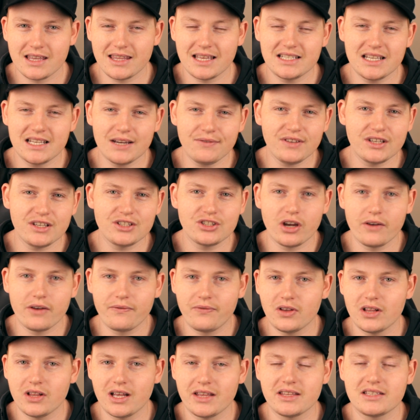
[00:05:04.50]
and they definitely don't
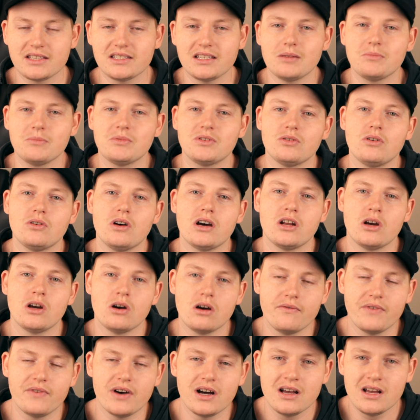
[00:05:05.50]
feel like the same side.
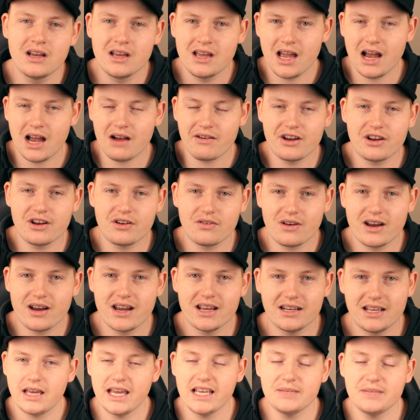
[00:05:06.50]
However, Harry
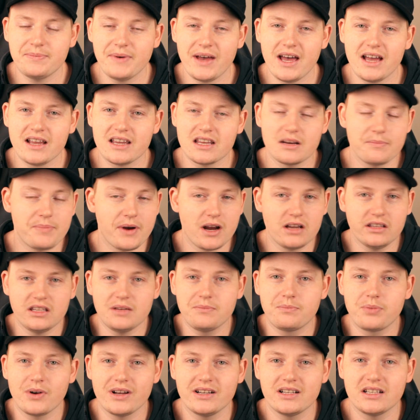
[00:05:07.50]
Grant, he's back, and
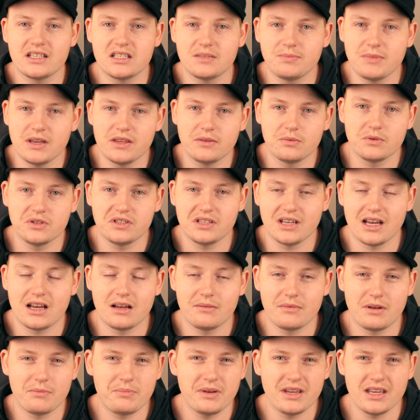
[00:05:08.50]
apparently Brendan Smith was
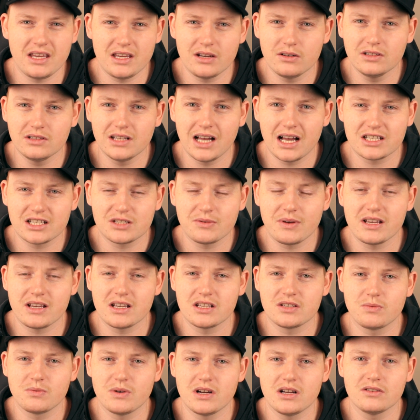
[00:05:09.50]
a bit ill last week
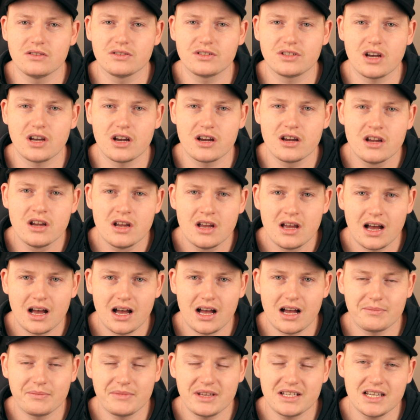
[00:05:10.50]
as well. So
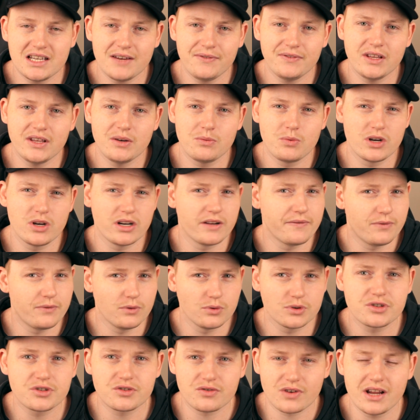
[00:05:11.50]
they definitely weren't at
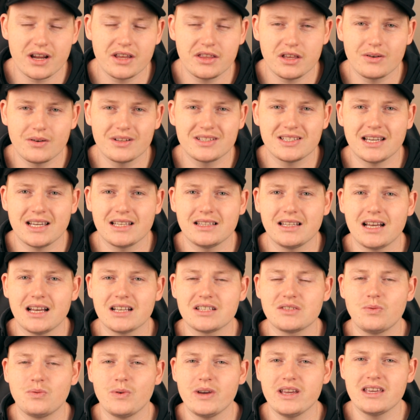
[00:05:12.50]
full strength, I would say,
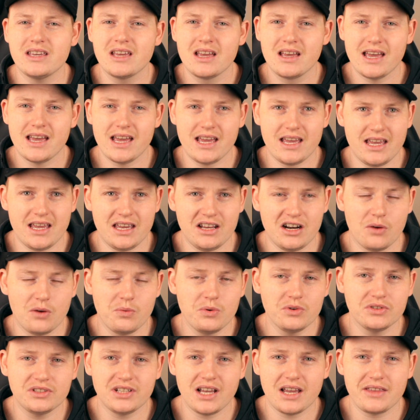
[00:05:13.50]
last week. And I
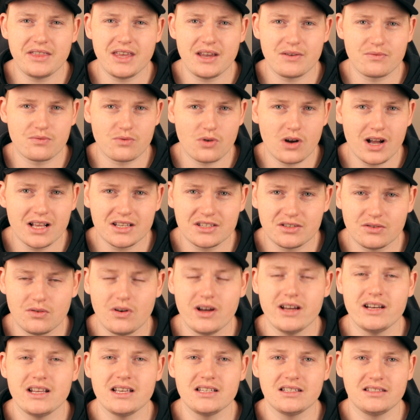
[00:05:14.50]
will say their right
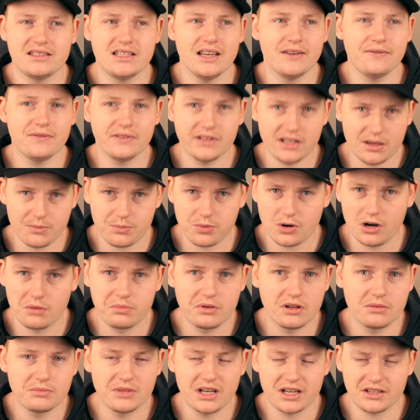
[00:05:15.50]
side is definitely a
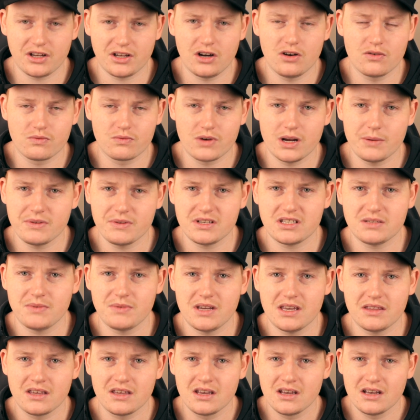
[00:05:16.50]
problem. Like the whole Remus
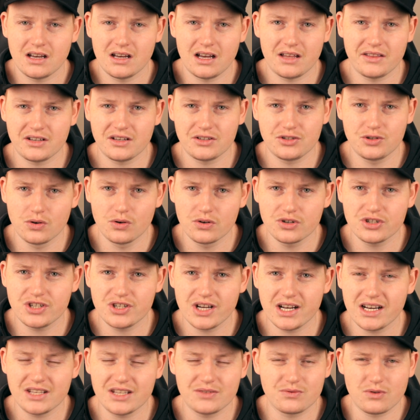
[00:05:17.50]
Smith, I think George
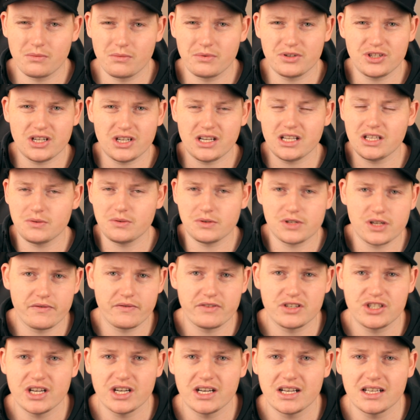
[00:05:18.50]
Jennings, Robert Jennings,
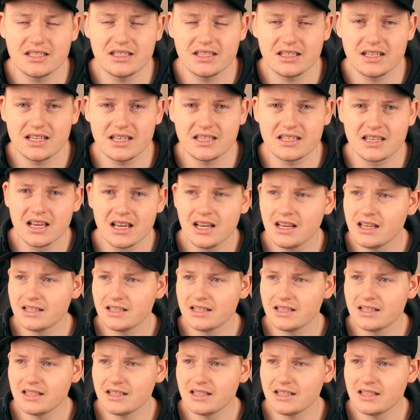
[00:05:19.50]
whichever Jennings it is,